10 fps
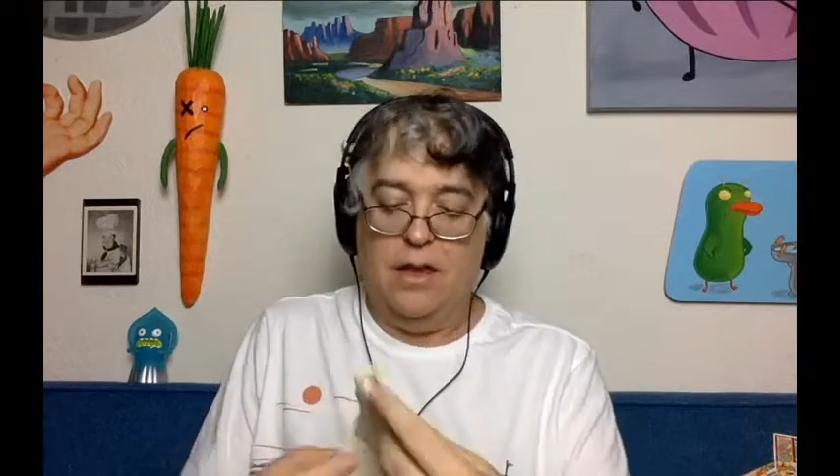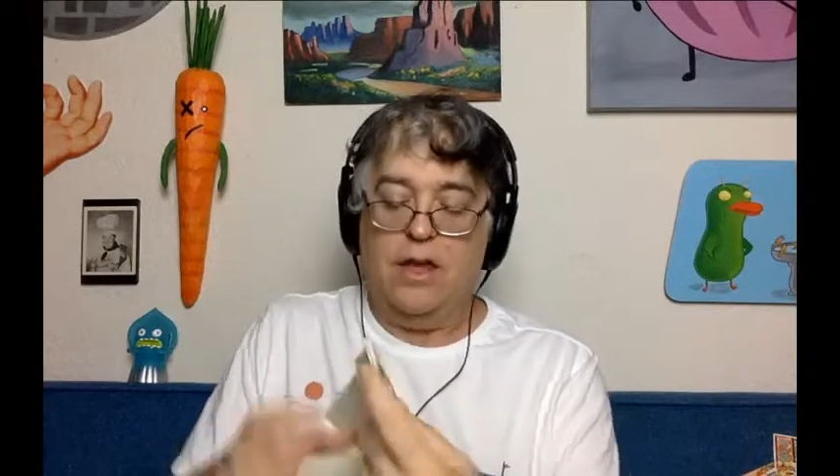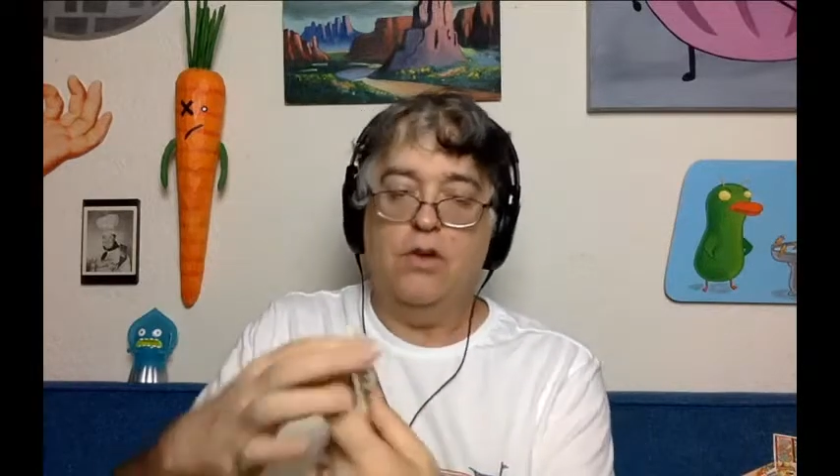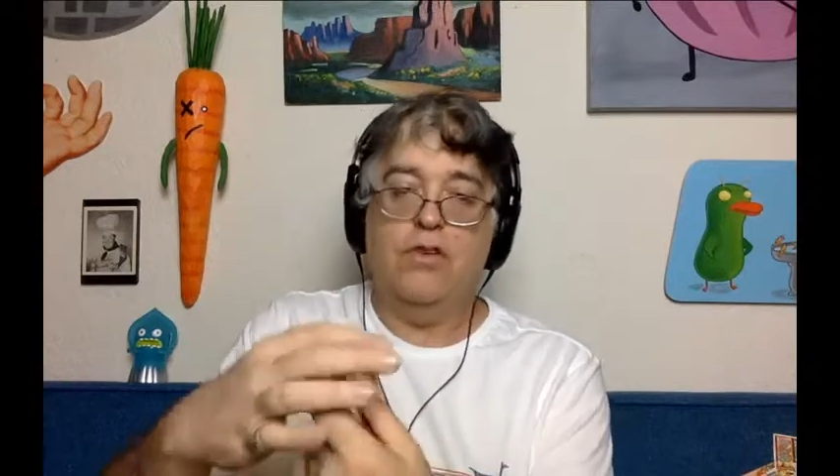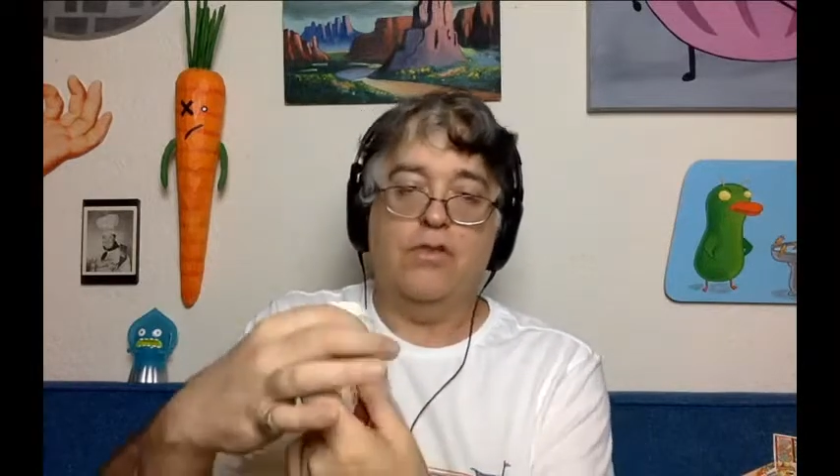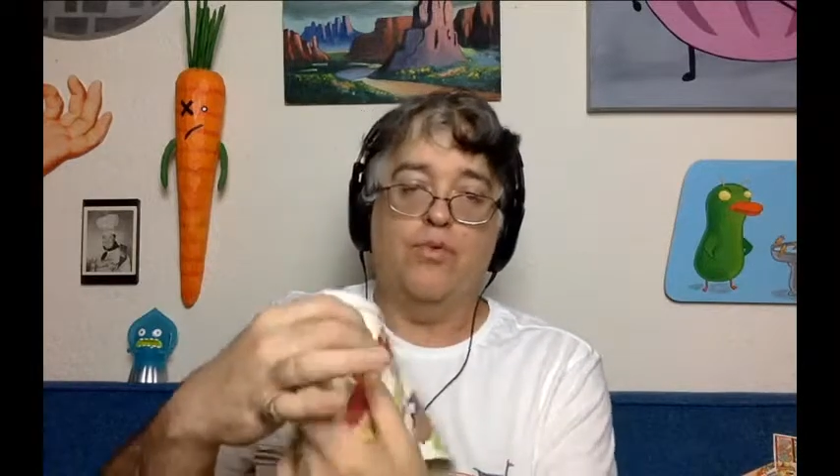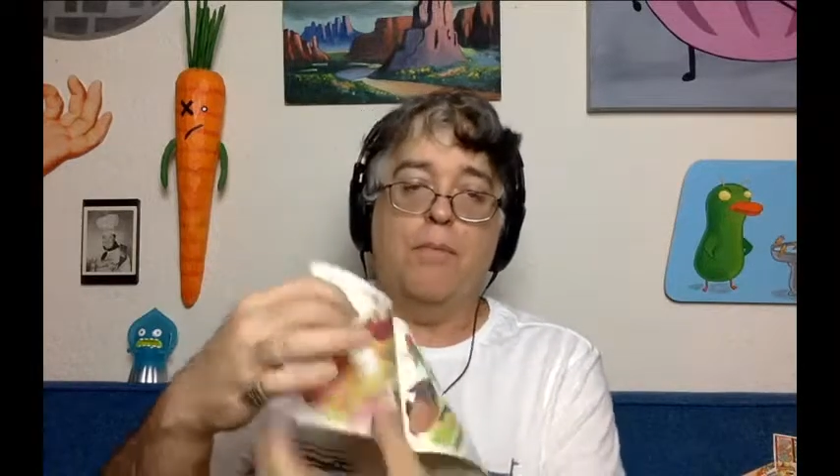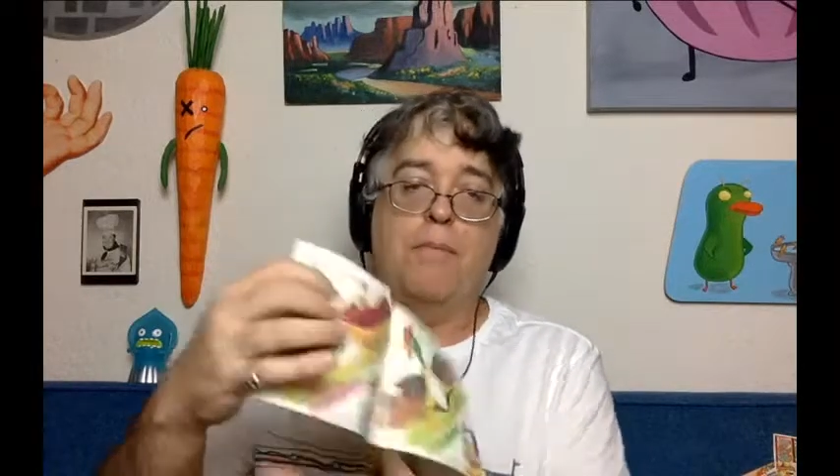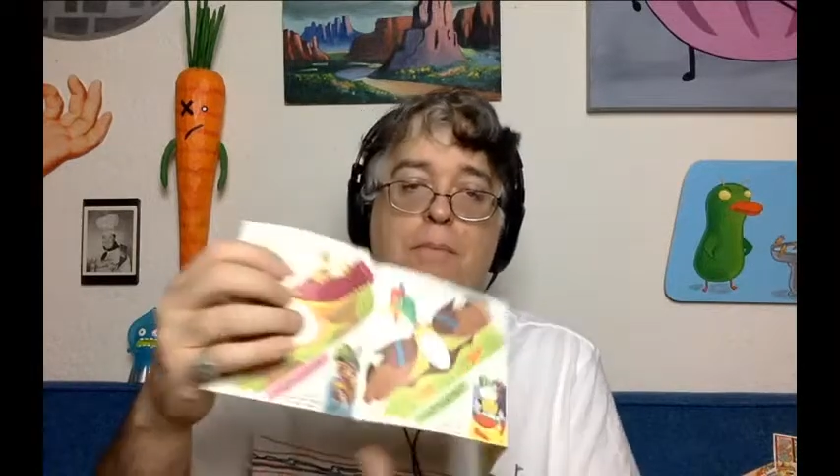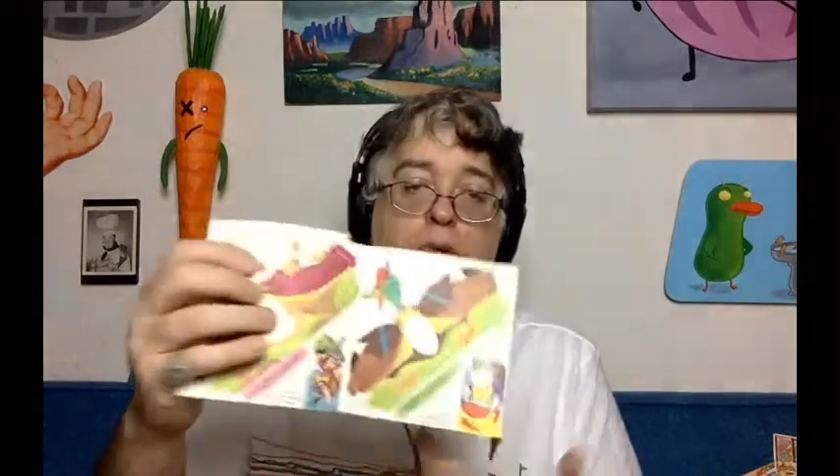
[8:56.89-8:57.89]
you just
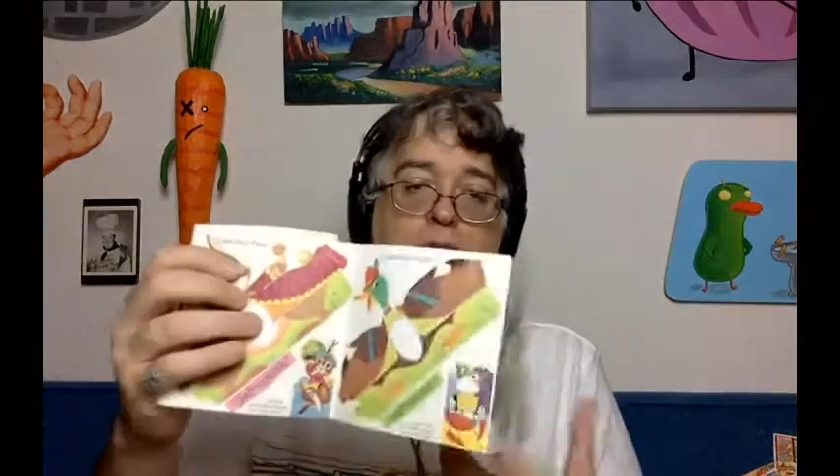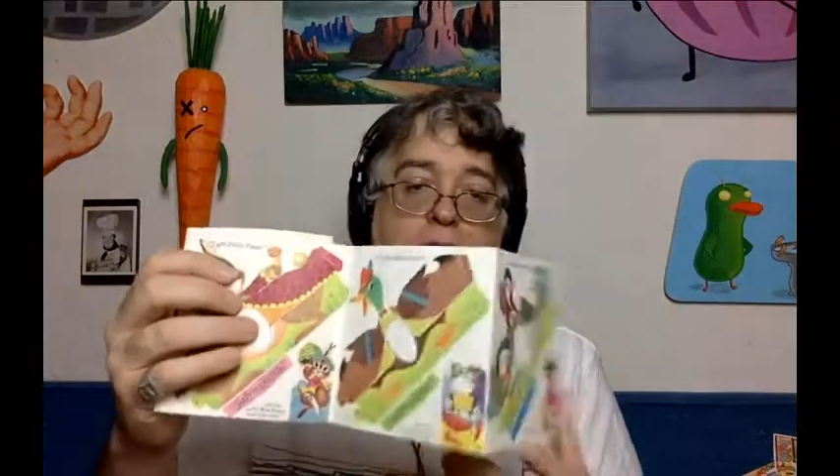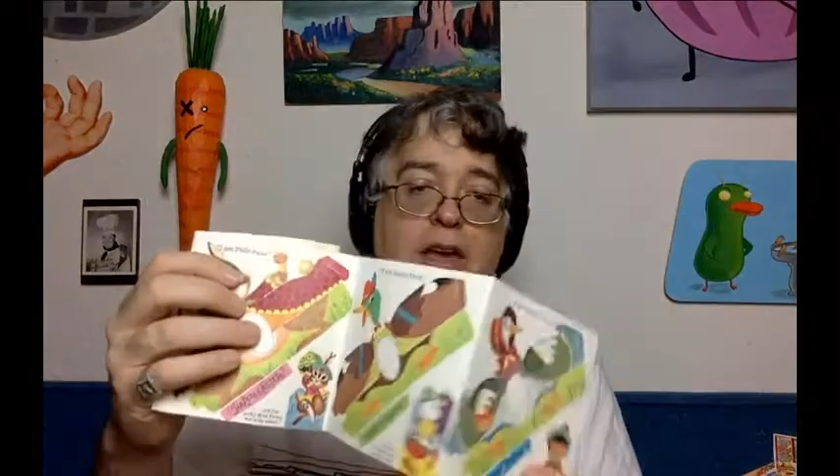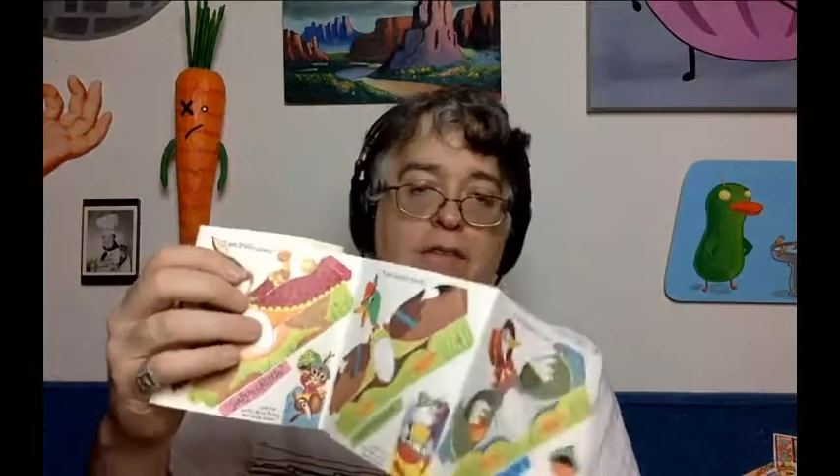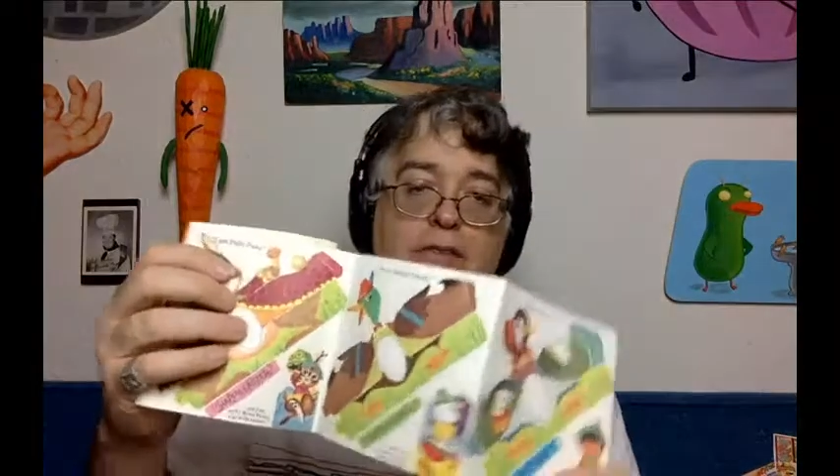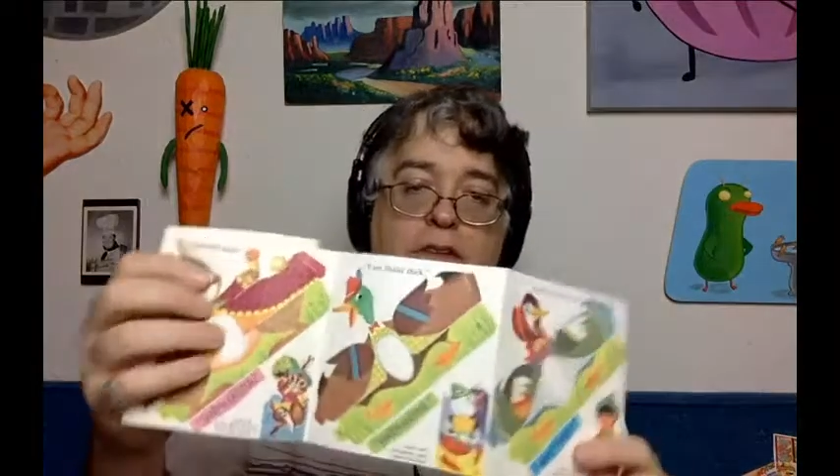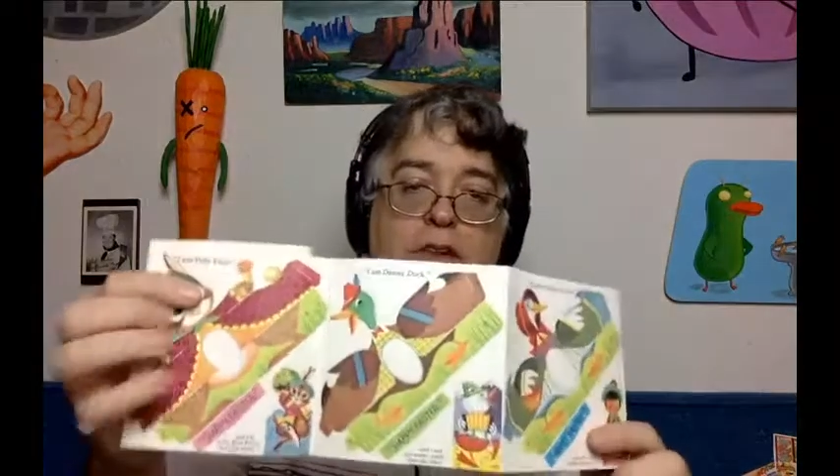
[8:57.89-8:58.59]
remember these.